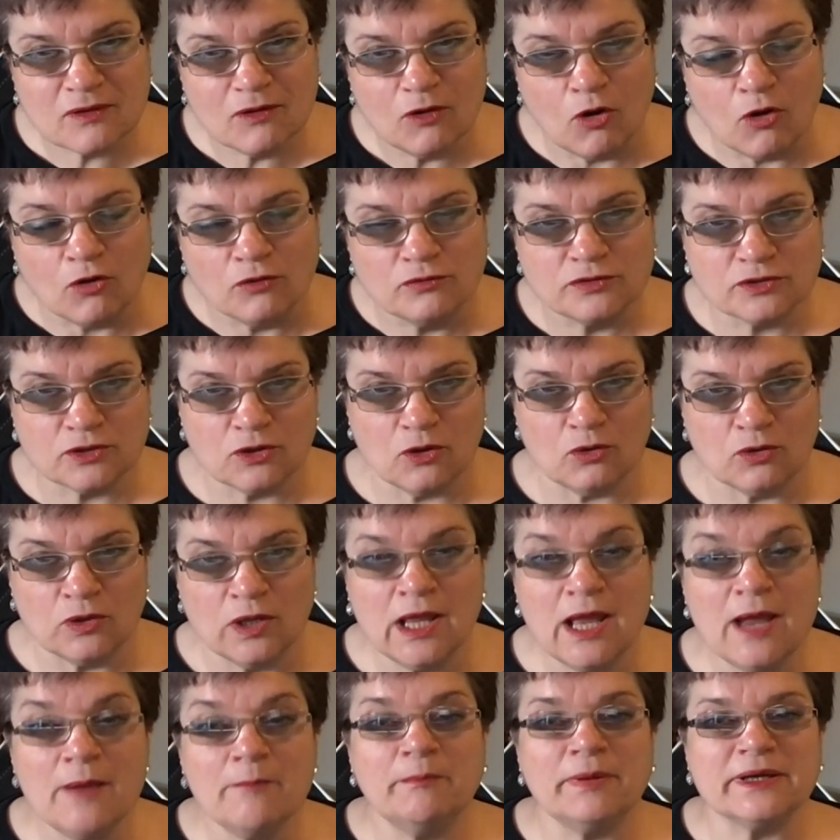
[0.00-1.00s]
overall,
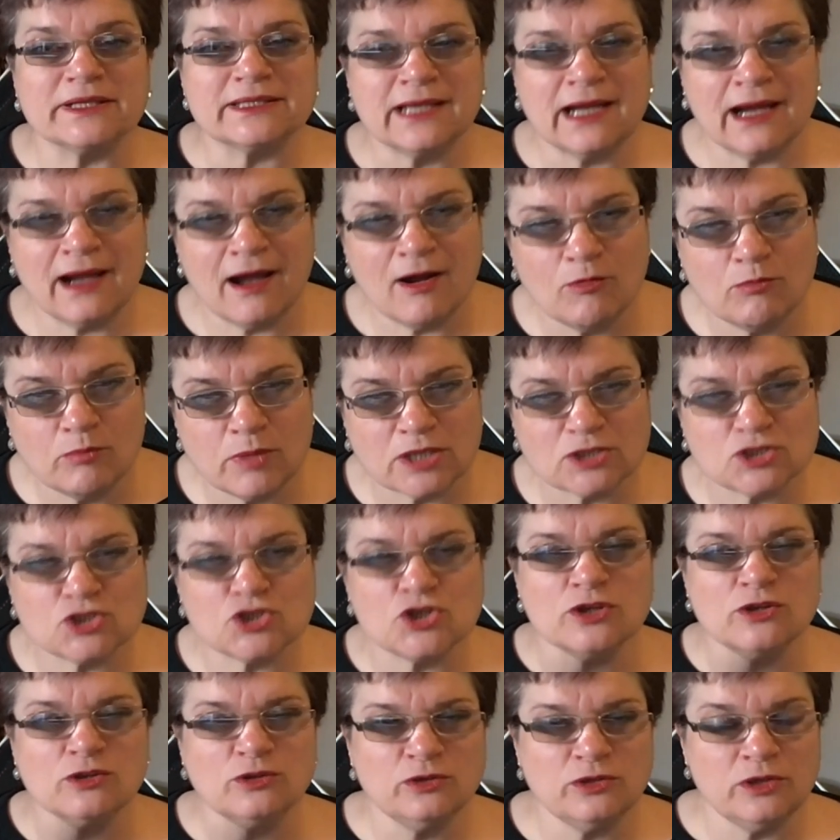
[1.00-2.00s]
but how
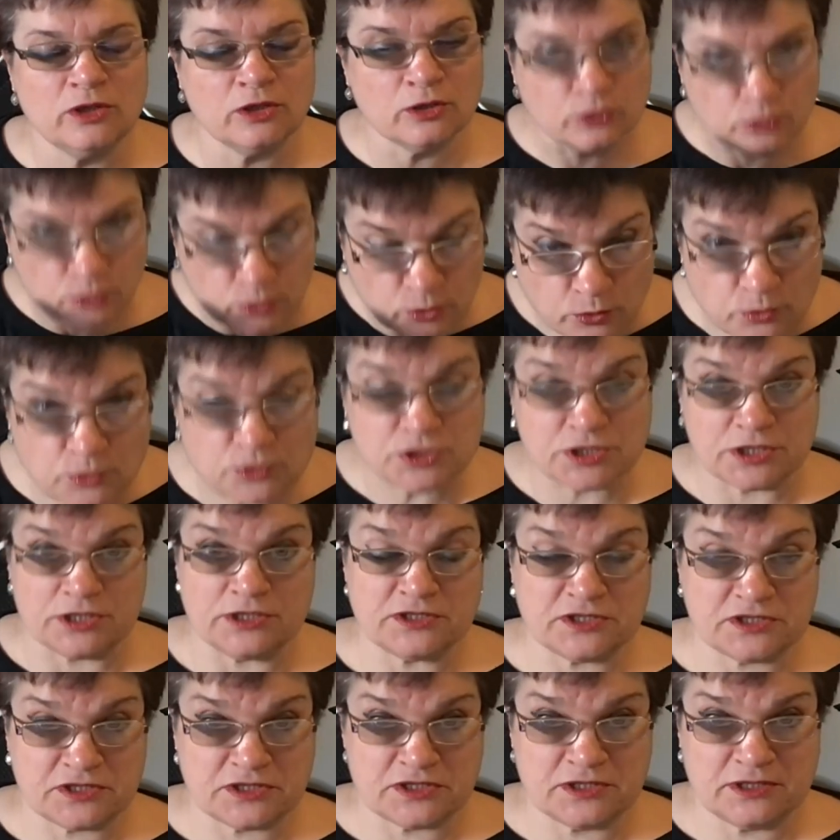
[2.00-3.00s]
much it
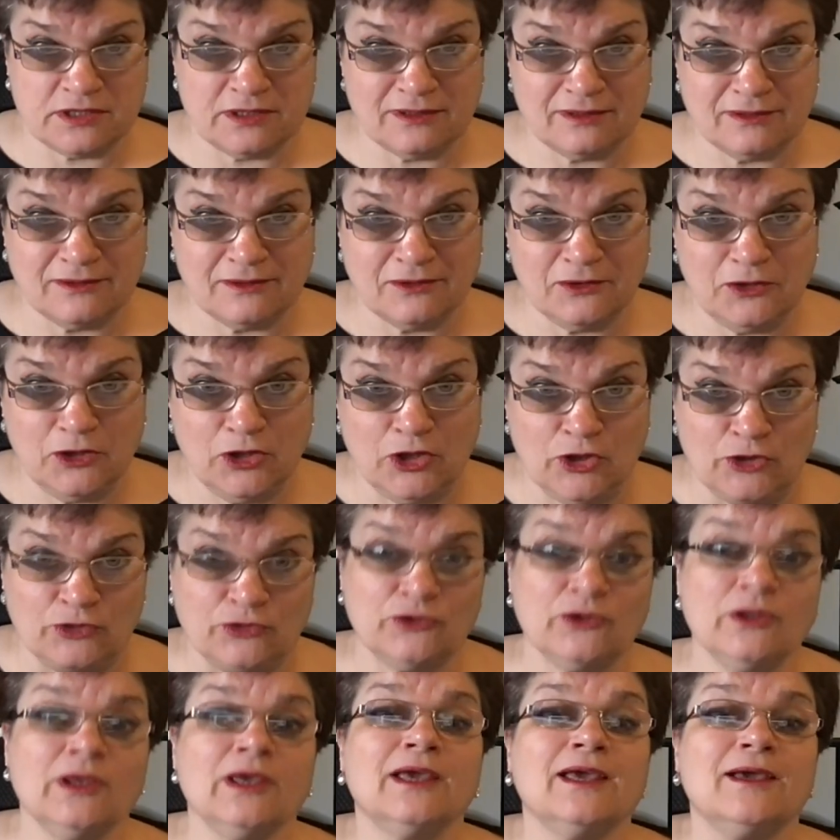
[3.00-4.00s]
loses
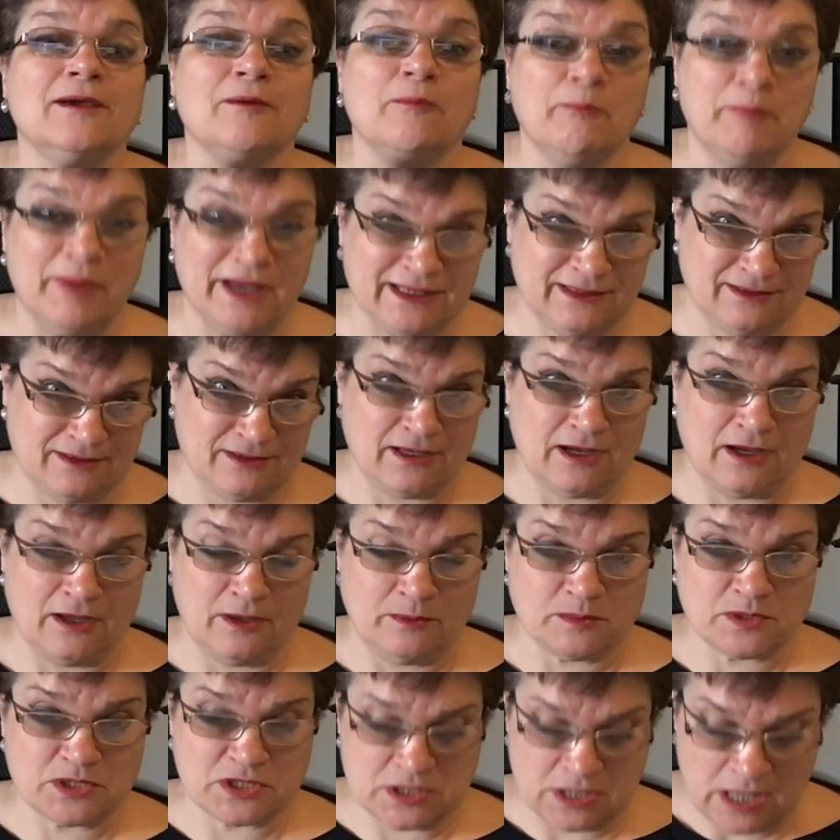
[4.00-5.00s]
in bad
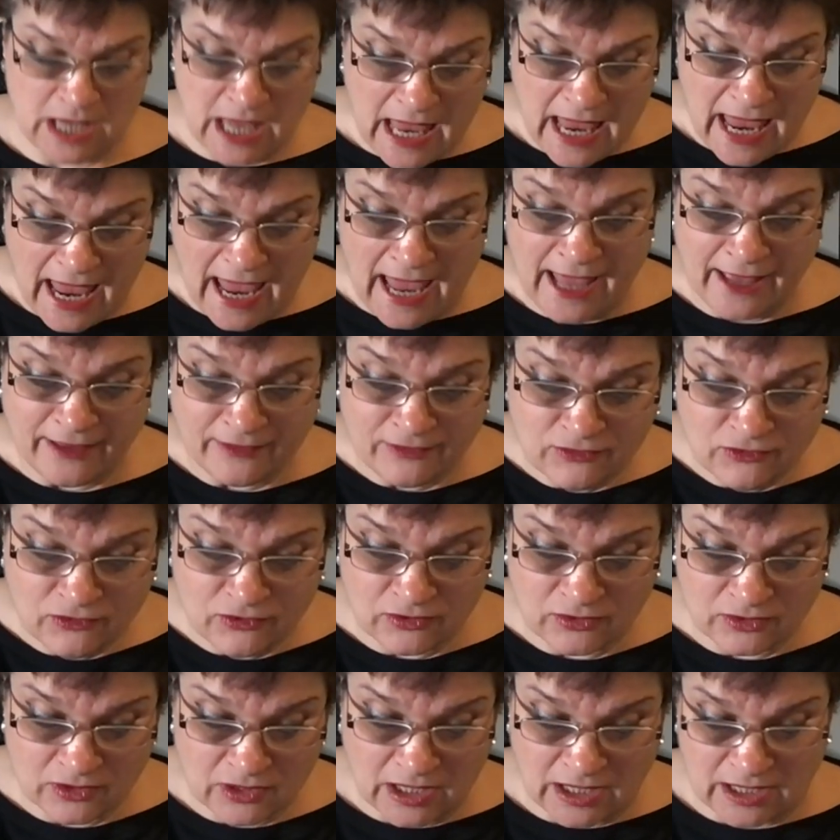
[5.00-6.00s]
times. And
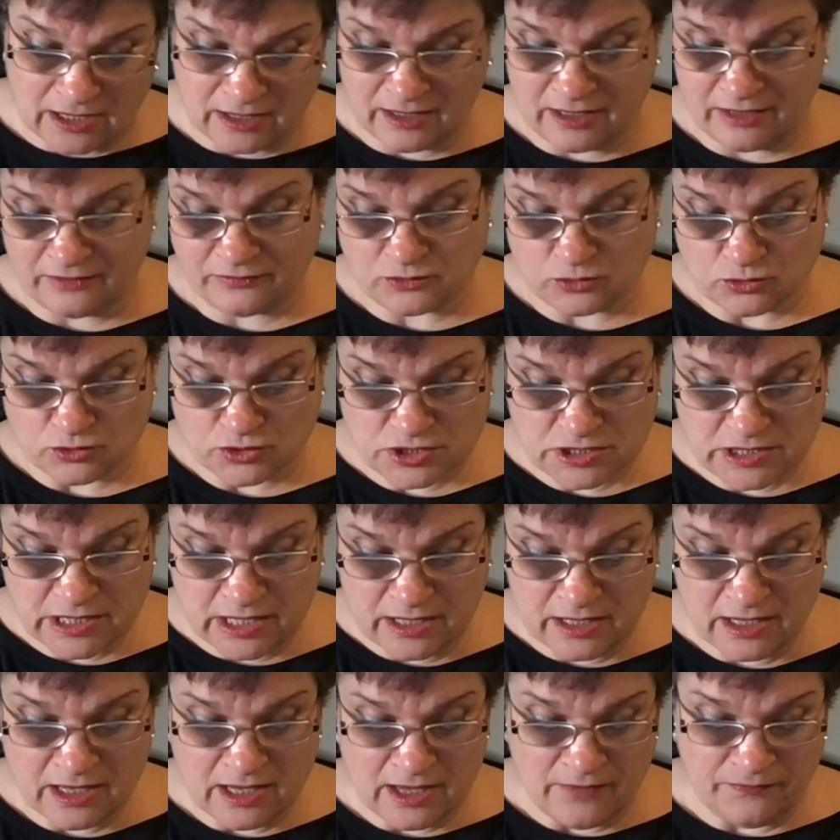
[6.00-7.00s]
I have to
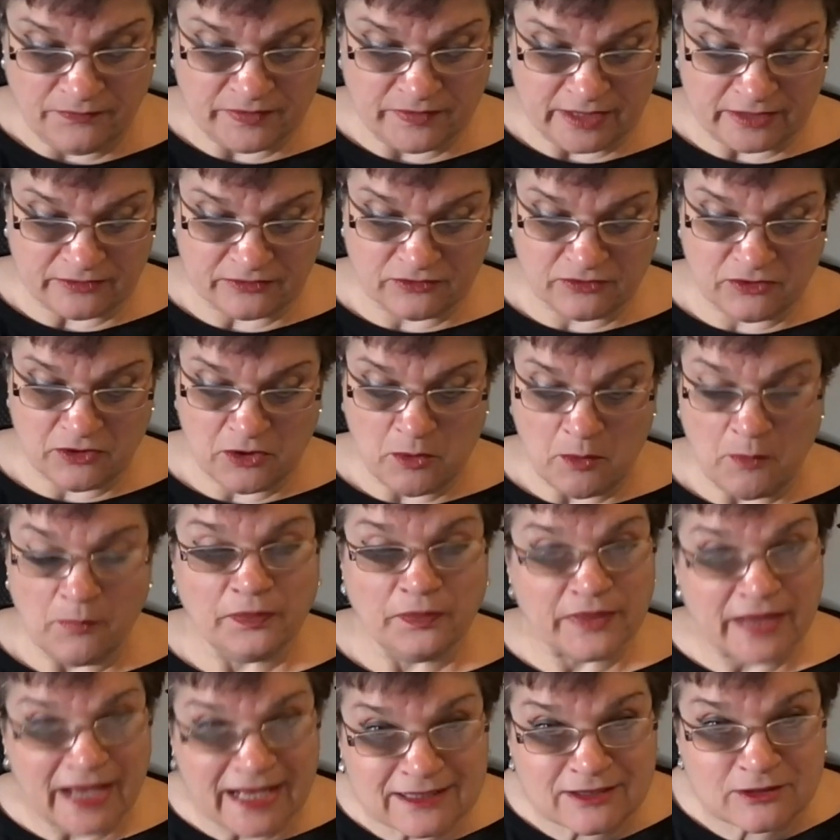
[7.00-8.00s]
say that
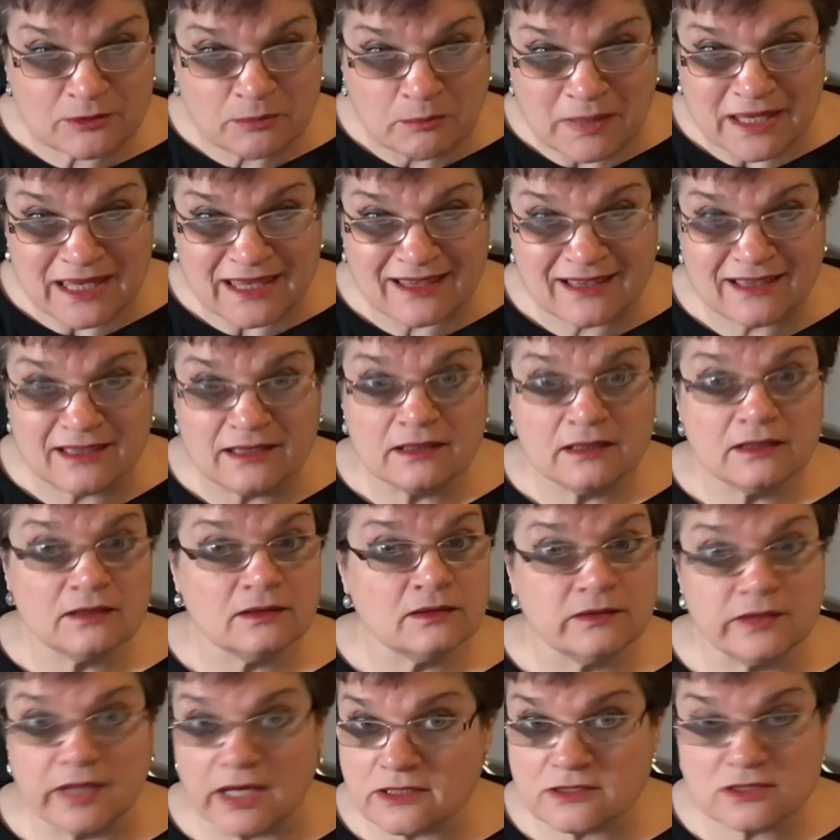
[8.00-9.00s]
Nutmeg
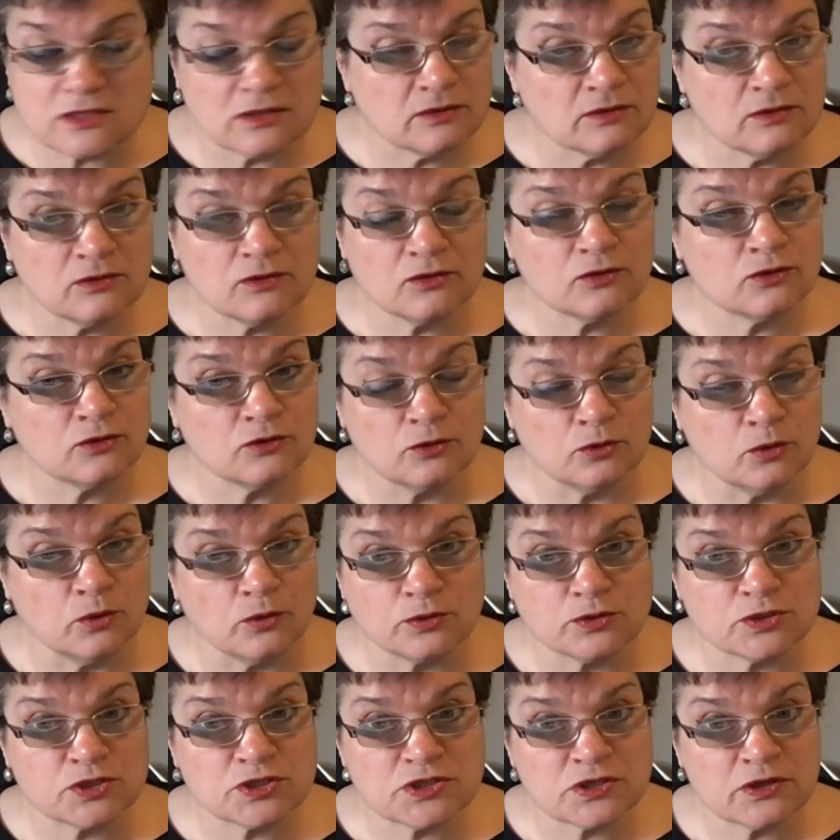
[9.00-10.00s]
doesn't
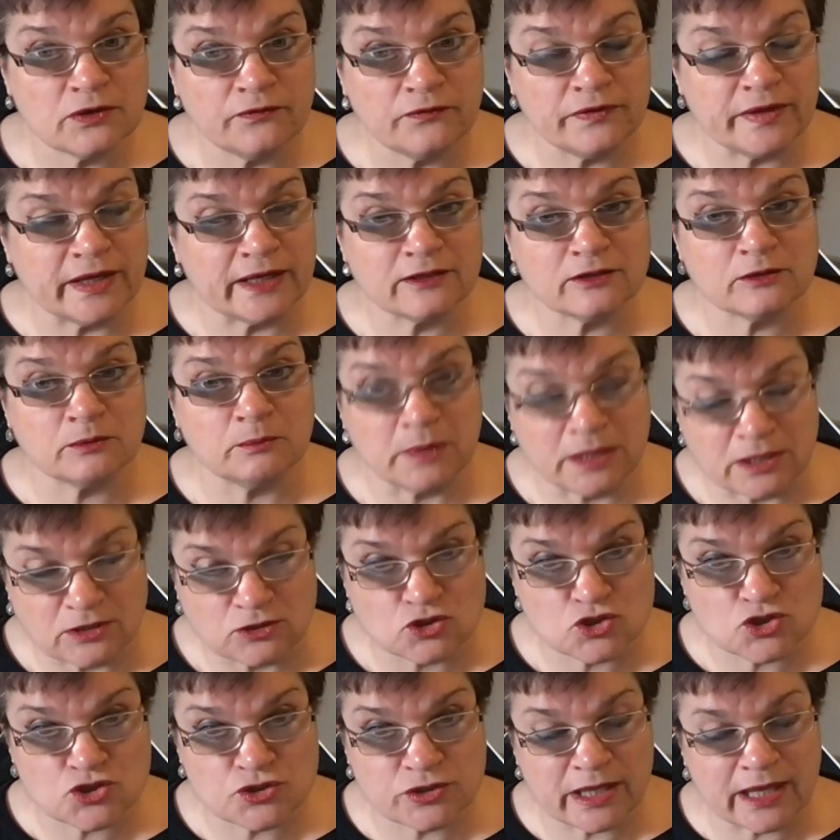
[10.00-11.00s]
lose that
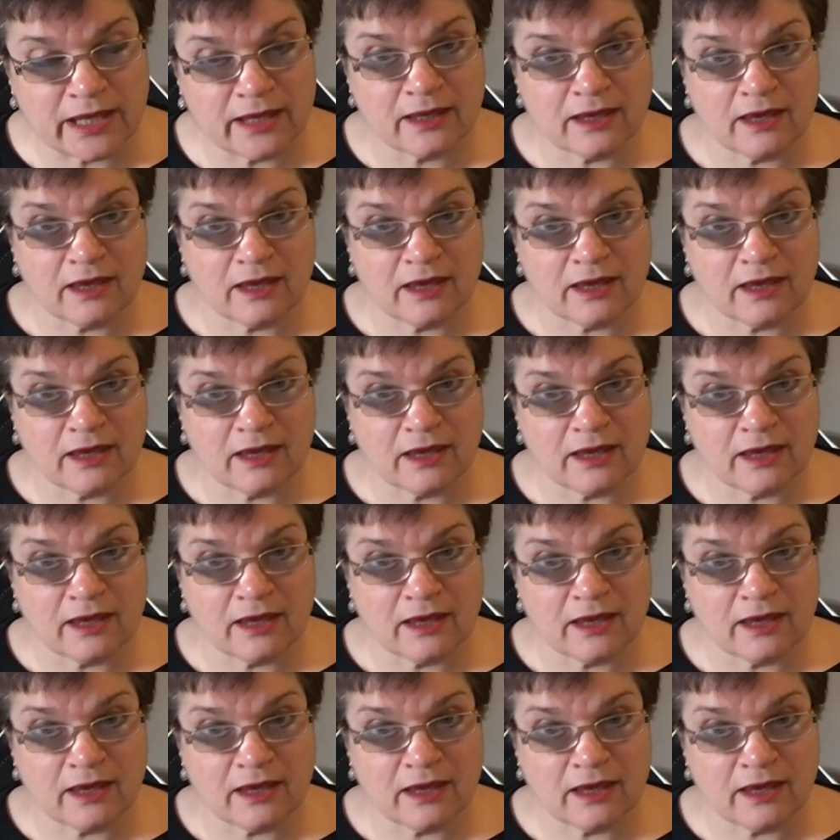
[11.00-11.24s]
much. There